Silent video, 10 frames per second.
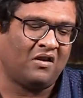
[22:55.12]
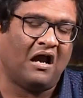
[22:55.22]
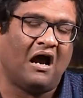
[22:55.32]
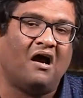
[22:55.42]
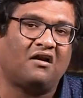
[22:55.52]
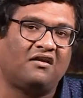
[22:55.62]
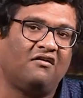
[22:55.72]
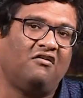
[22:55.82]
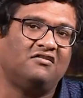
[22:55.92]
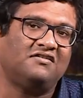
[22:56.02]

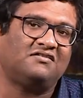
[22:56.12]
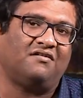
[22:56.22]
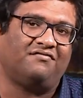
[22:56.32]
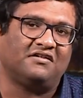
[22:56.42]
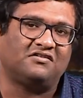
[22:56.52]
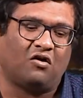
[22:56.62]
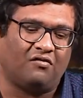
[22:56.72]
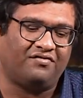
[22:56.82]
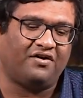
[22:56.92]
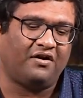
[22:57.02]
Archaeologists have
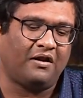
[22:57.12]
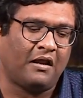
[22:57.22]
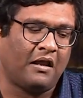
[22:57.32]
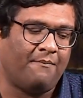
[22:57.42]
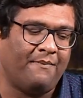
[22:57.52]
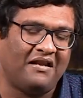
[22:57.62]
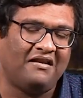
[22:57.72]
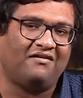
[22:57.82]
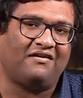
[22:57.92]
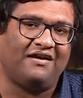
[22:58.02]
discovered many
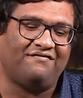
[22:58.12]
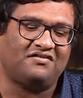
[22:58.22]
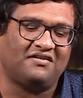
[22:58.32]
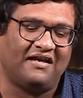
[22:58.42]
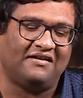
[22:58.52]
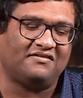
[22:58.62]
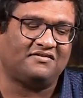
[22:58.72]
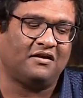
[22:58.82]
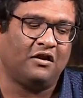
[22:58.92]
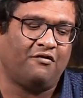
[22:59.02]
grave sites
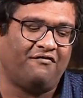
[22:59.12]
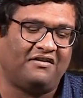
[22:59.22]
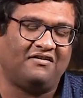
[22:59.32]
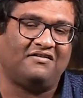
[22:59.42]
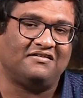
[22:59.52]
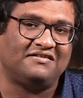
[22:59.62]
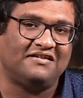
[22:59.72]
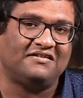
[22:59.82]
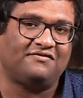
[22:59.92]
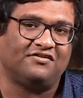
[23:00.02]
where the
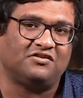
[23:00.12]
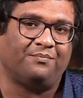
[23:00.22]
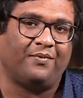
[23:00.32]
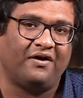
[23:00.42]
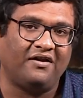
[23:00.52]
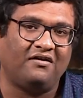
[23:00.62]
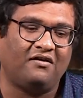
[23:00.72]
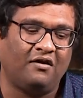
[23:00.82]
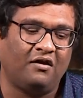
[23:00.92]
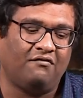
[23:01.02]
deceased was buried
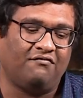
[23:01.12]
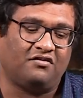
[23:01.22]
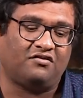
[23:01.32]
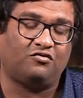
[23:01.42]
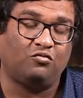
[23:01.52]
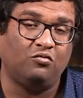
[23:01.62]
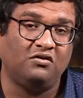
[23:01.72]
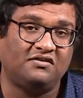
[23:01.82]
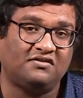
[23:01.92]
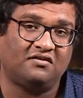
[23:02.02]
with
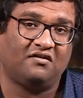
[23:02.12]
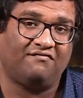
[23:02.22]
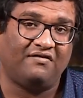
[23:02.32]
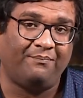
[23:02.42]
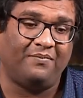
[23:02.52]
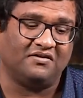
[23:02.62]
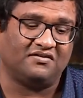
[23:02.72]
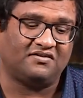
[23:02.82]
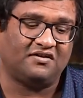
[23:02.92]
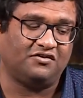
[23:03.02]
tools,
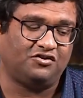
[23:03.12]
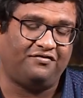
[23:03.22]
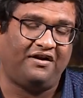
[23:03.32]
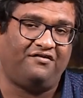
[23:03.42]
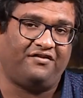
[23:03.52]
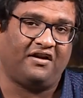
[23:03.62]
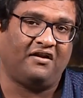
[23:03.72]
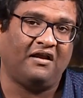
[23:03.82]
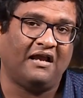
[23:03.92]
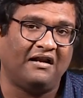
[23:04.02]
weapons, jewelry,
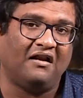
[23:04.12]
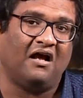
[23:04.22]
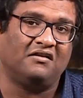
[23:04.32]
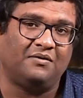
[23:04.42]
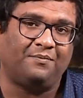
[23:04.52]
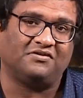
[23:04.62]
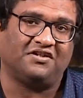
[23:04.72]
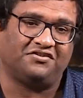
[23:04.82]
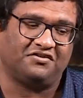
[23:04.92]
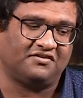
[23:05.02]
and other
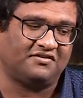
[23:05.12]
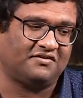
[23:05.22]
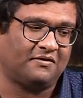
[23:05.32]
possessions.